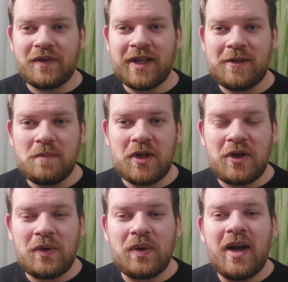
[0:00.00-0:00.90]
Let me
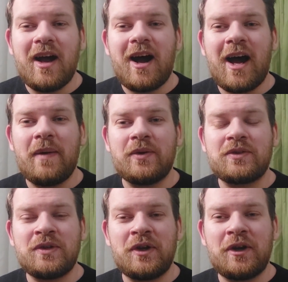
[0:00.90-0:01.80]
know. I want
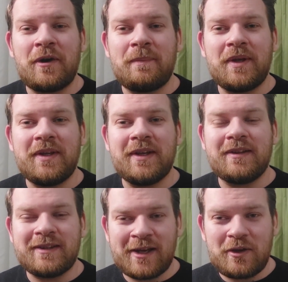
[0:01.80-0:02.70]
to know your
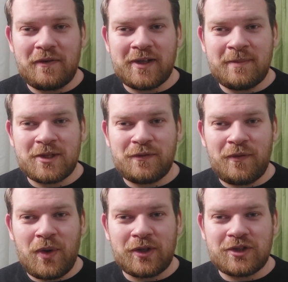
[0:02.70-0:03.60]
opinion. Thank you very much for
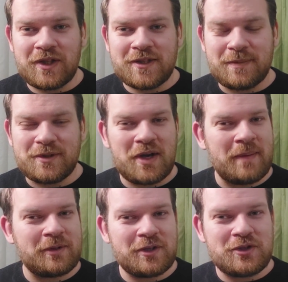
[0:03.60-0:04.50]
watching.
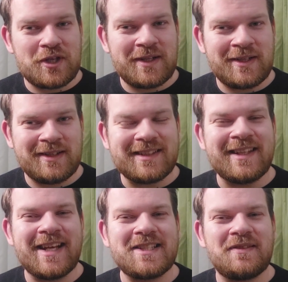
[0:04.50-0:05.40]
Subscribe to the channel. The
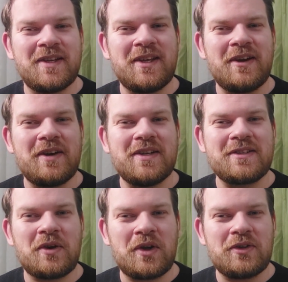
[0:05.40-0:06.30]
next video is
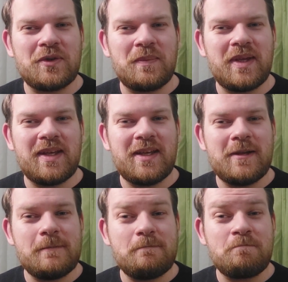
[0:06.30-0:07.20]
going to
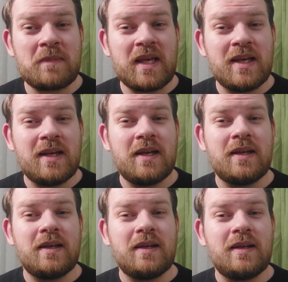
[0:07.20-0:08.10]
be
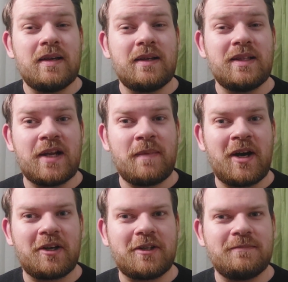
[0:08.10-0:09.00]

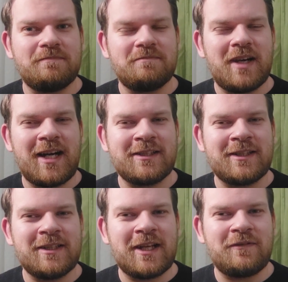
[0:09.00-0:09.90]
Denmark.
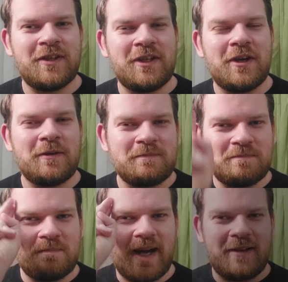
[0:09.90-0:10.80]
Until that video,
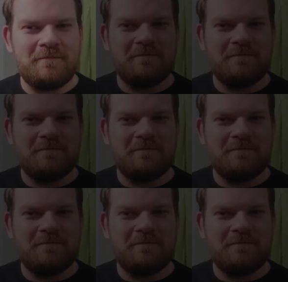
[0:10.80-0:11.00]
bye.